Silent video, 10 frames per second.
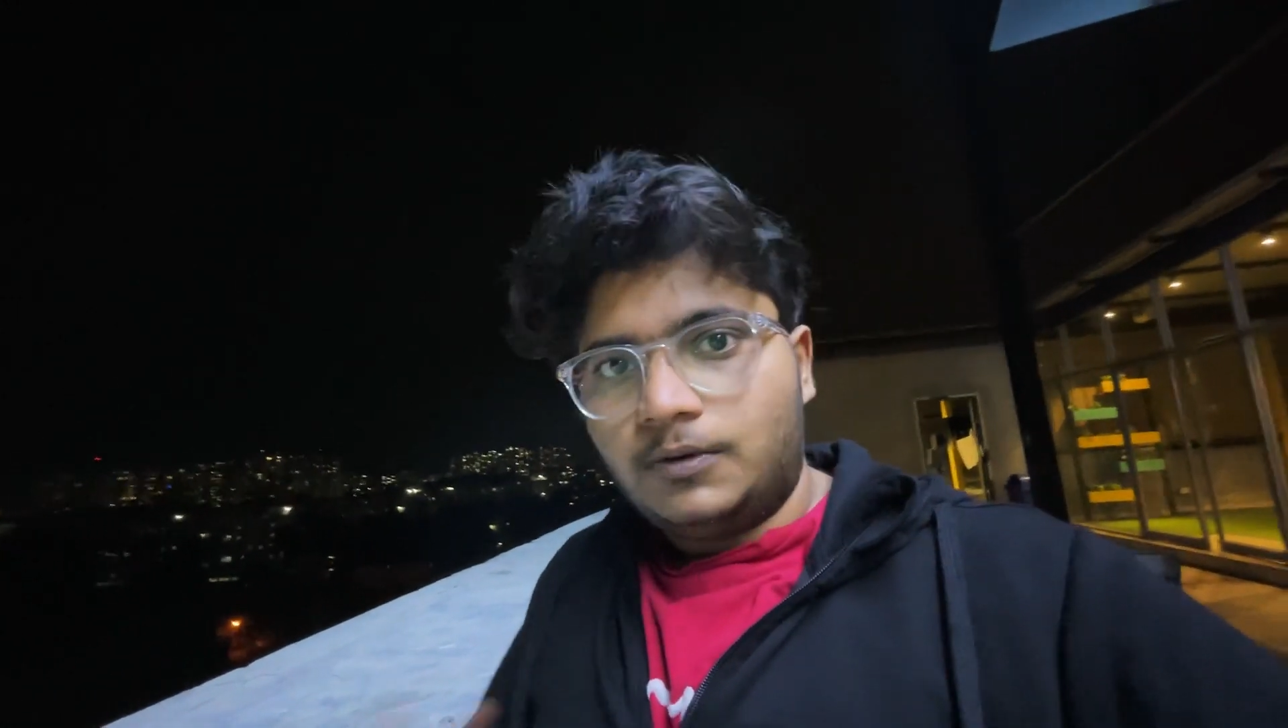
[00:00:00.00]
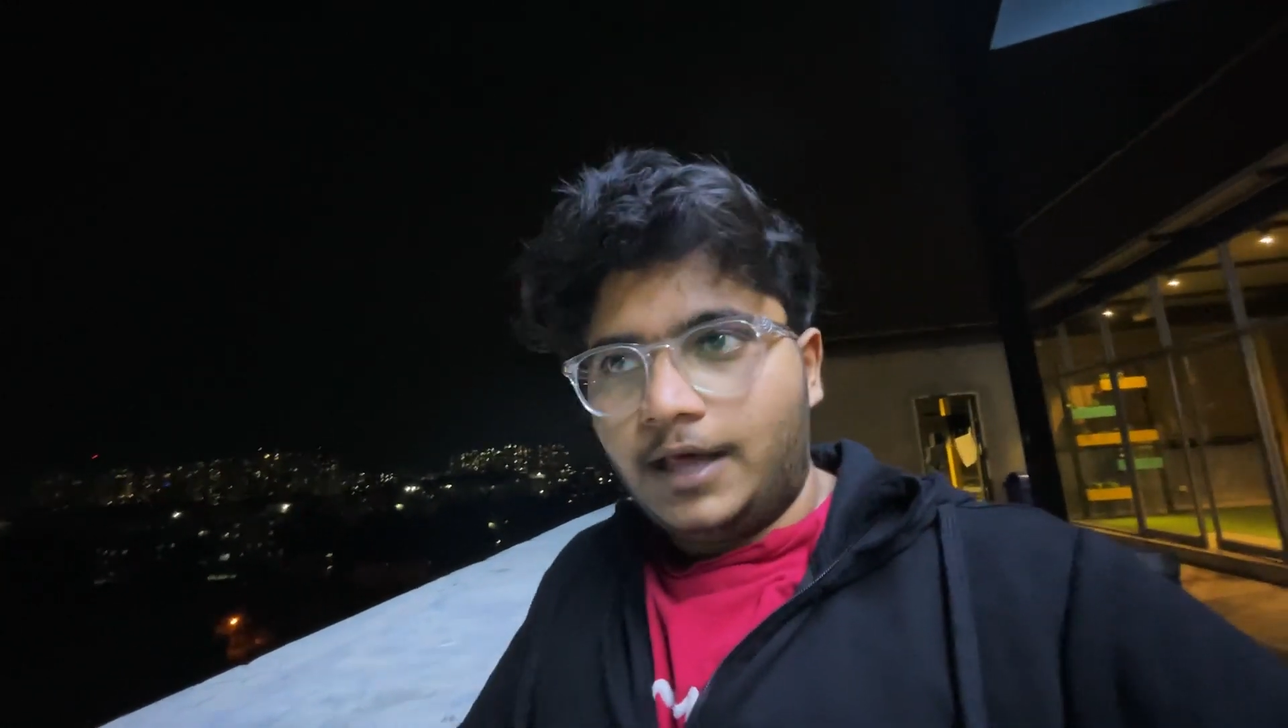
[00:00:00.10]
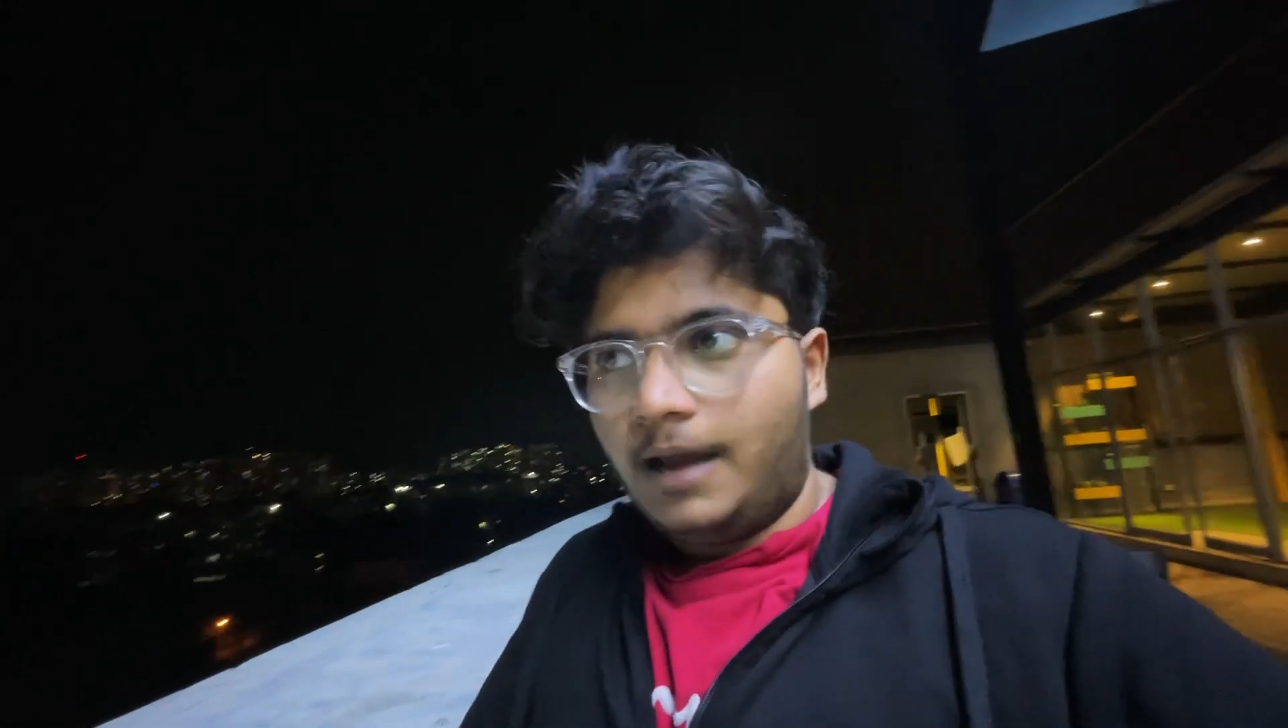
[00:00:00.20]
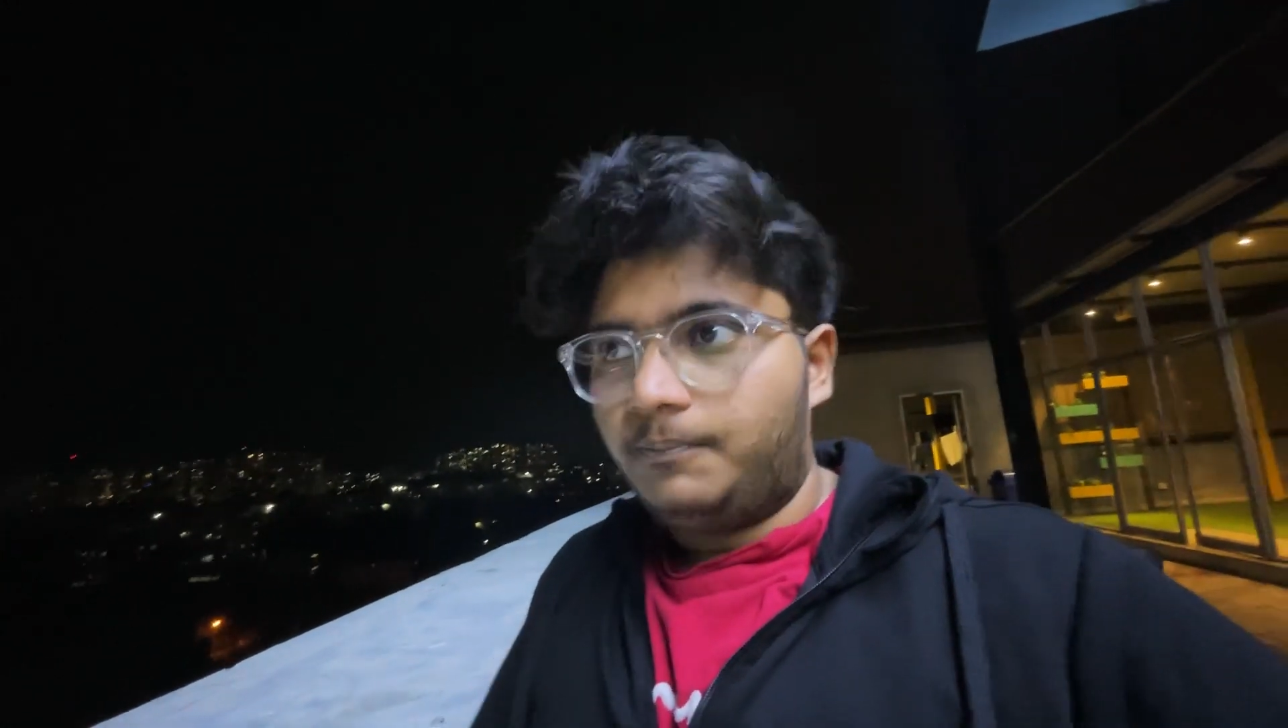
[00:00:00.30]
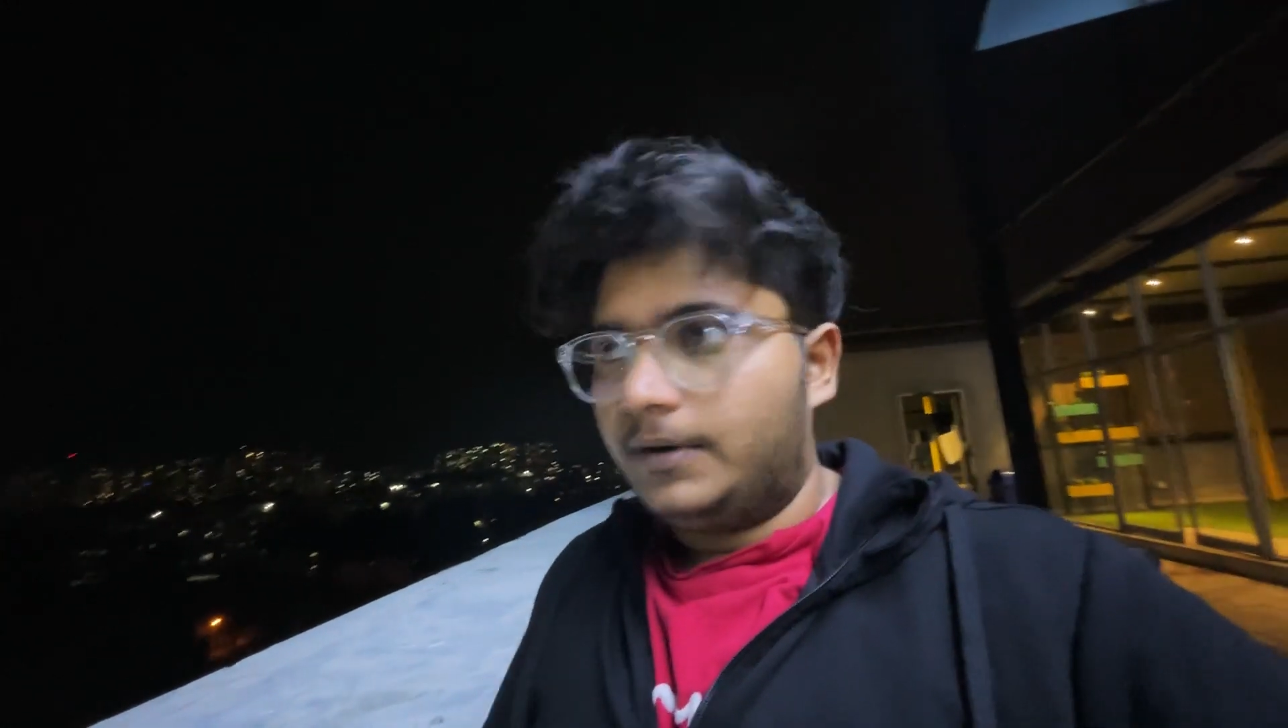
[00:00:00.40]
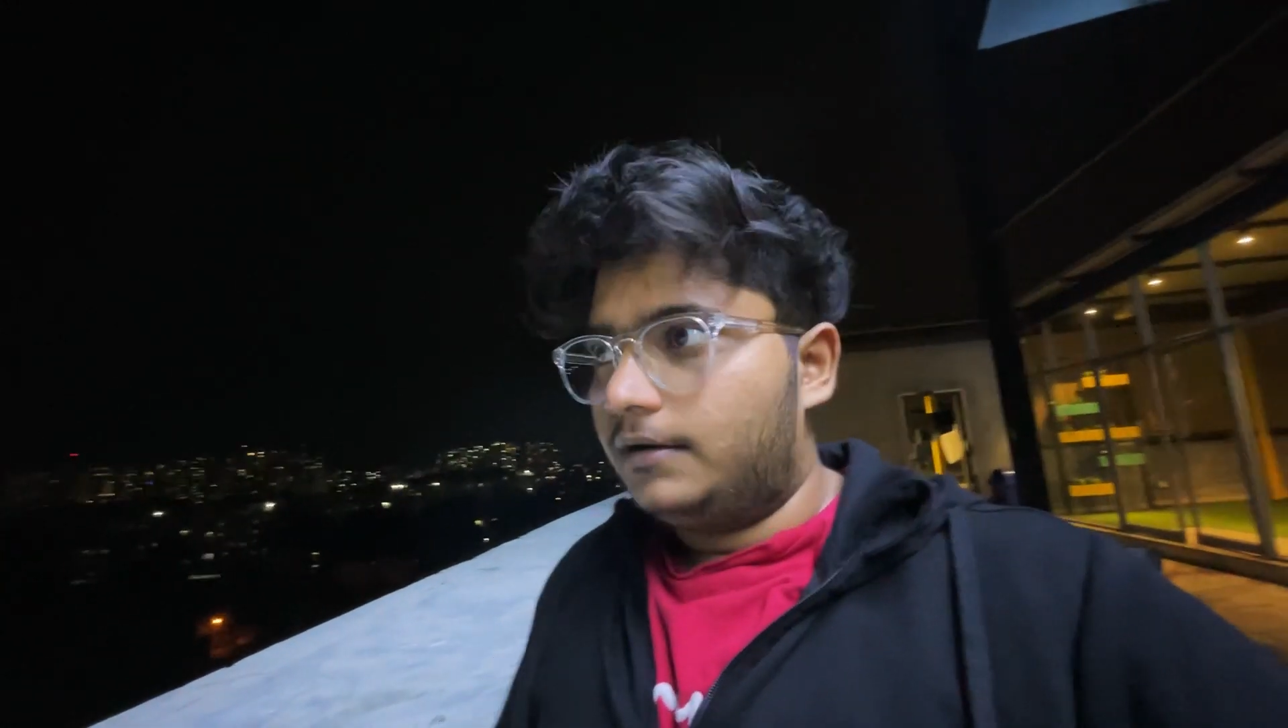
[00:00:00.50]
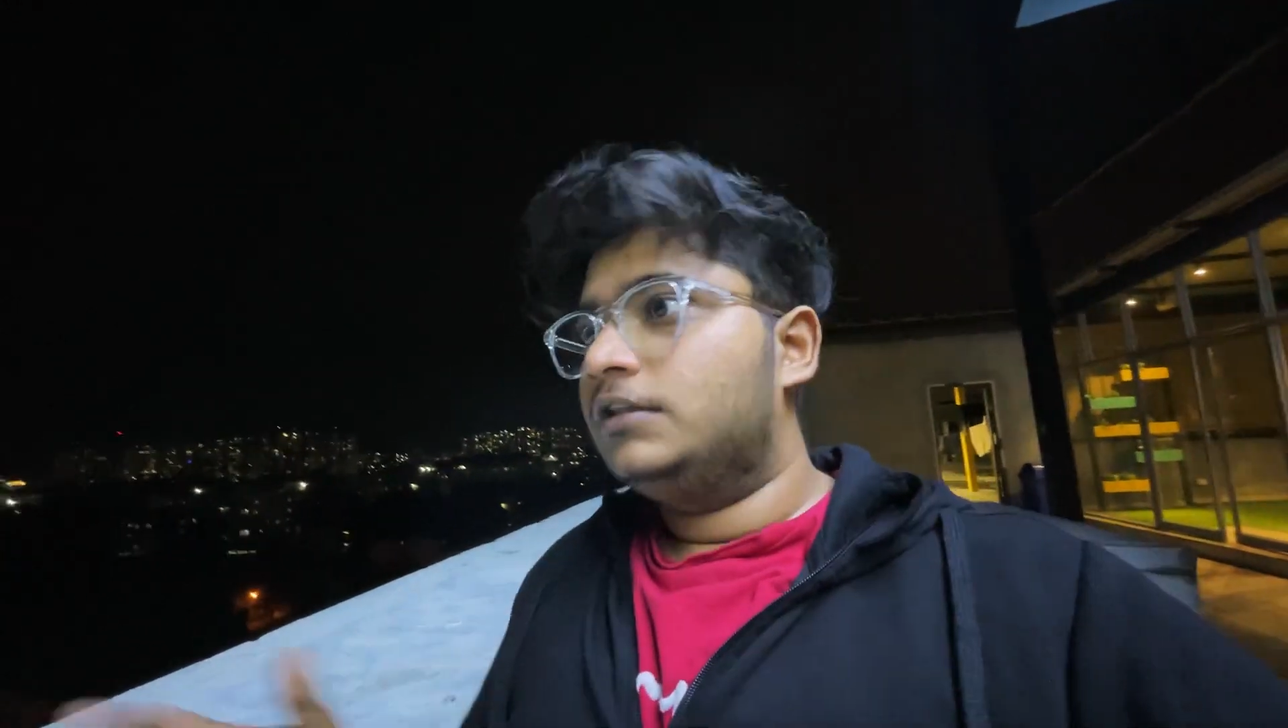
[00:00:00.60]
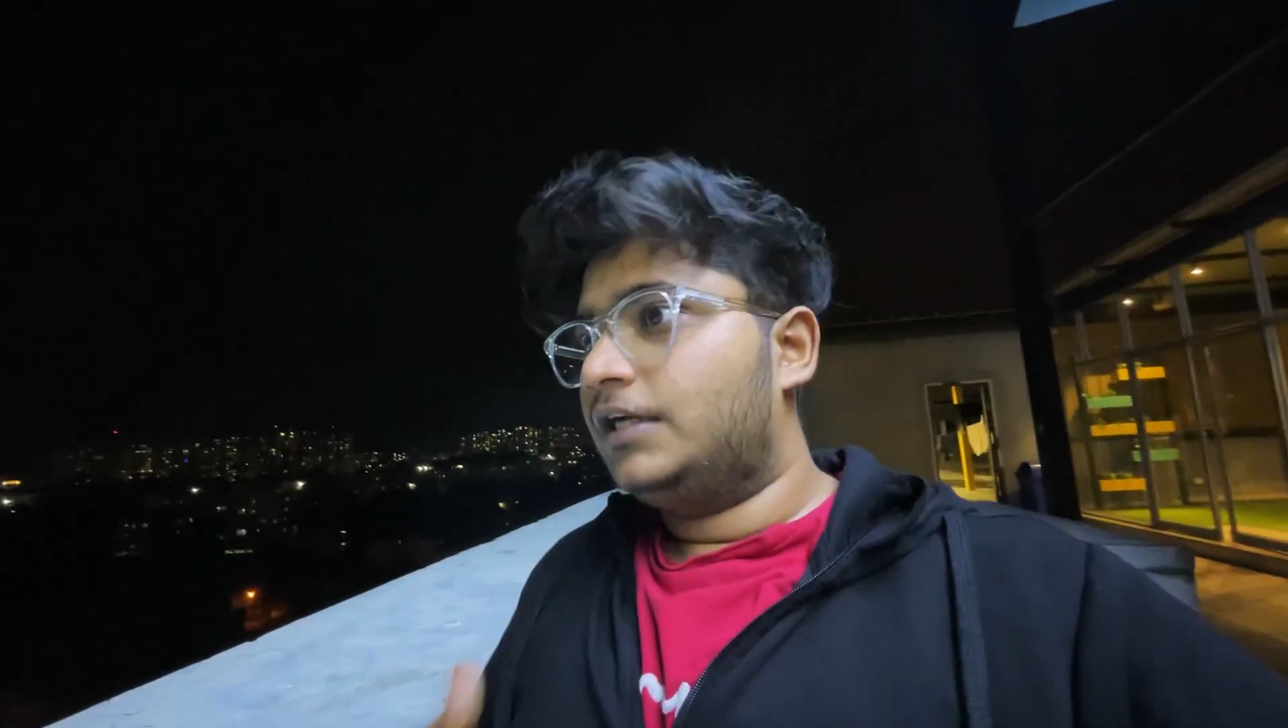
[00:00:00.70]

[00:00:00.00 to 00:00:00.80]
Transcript: what happened.